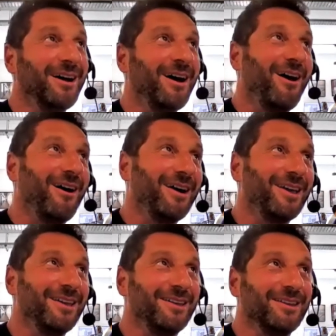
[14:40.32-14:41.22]

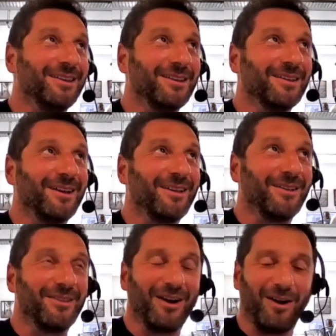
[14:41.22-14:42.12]
I
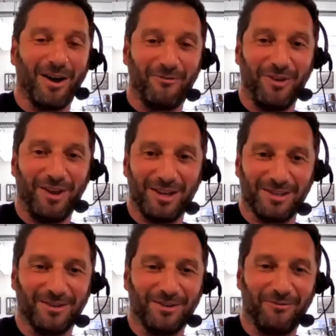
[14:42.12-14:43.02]
feared
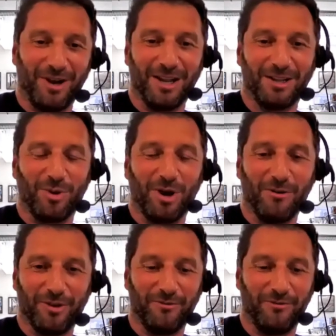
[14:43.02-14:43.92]
for a little while
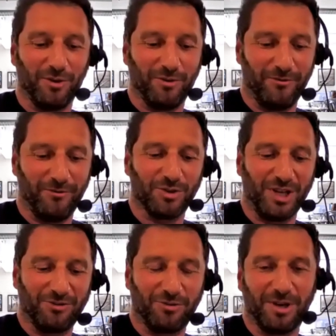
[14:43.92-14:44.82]
for
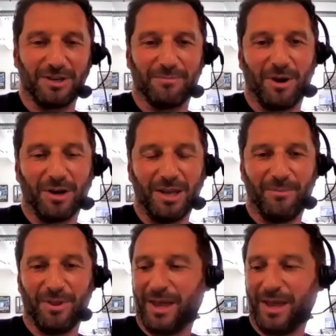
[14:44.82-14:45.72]
central London market,
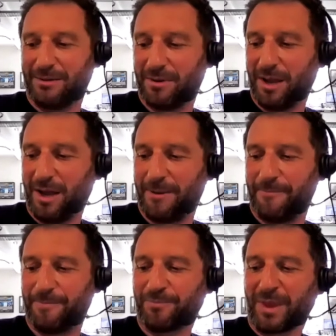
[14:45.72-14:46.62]
but then
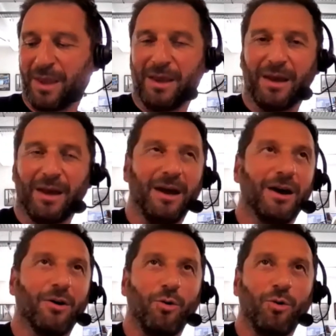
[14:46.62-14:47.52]

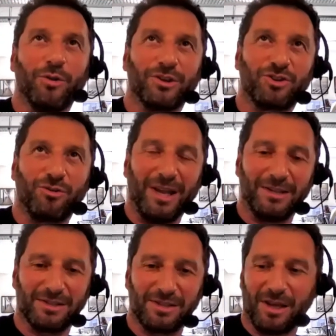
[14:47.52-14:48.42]
all the
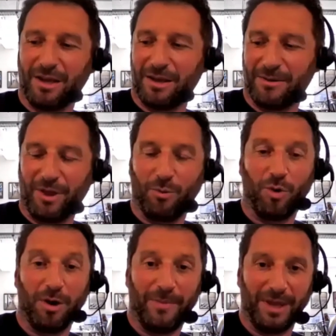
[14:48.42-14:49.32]
trends that
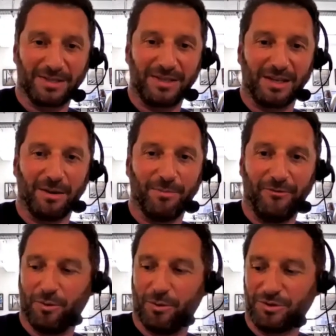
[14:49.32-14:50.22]
were being set up
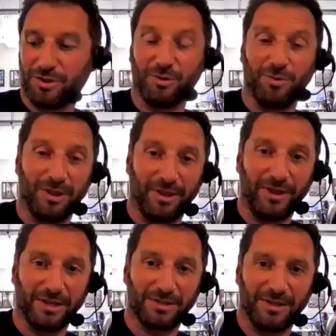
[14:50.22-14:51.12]
before to do with the
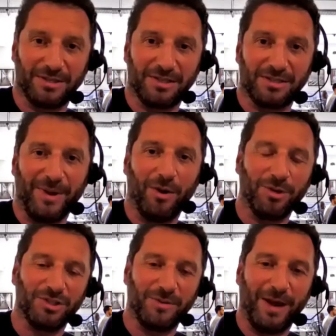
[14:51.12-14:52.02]
things that this is about,
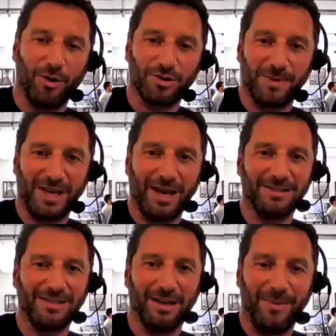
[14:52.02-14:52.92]
which is about
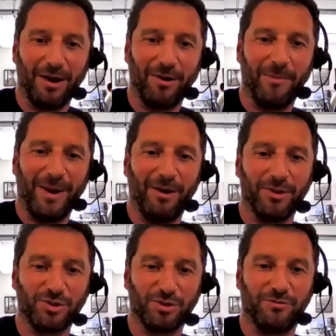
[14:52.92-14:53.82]
hospitality, about the
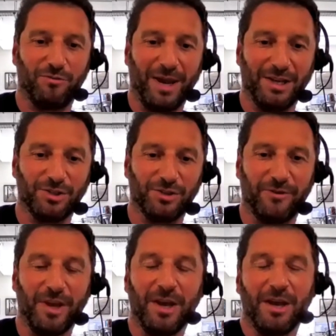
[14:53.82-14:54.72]
sort of range of
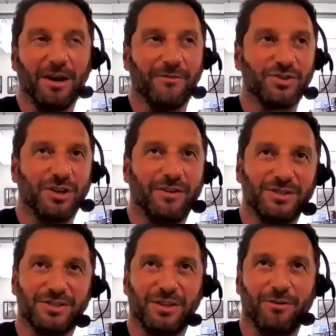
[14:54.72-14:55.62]

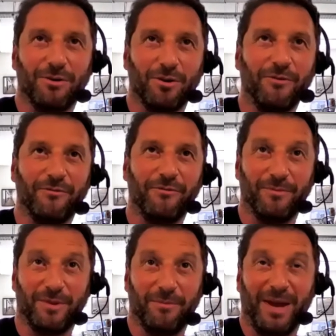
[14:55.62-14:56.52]
services that are on offer from
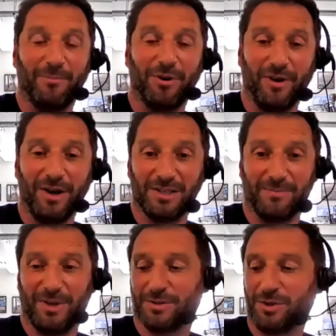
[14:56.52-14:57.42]
the main providers. I
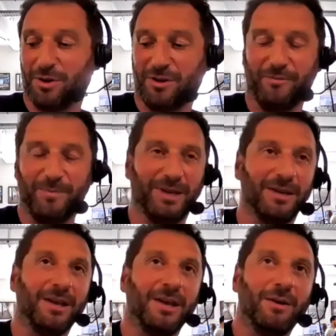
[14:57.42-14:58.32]
mean, TOG have been
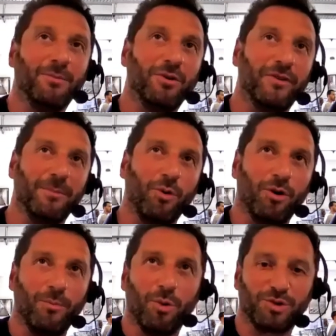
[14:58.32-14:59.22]
moving more
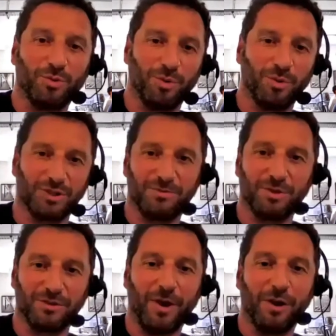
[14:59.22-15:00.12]
and more towards a
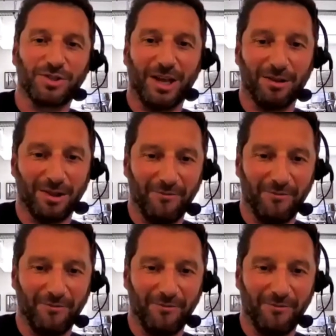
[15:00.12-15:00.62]
sort of hotel level